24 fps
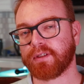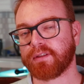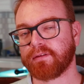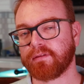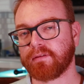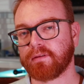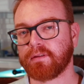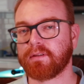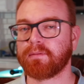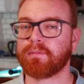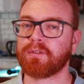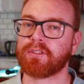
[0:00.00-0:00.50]

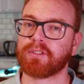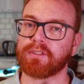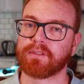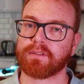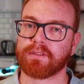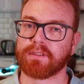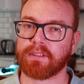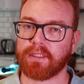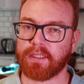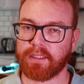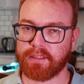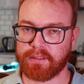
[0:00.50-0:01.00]
existing
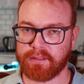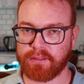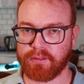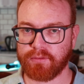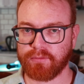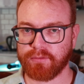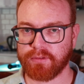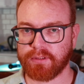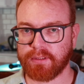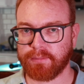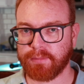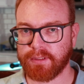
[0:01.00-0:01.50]
images and
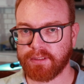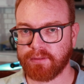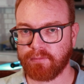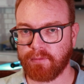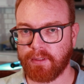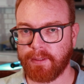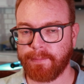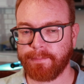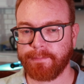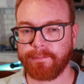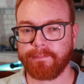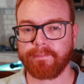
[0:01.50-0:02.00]
use them as
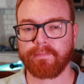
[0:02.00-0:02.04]
well.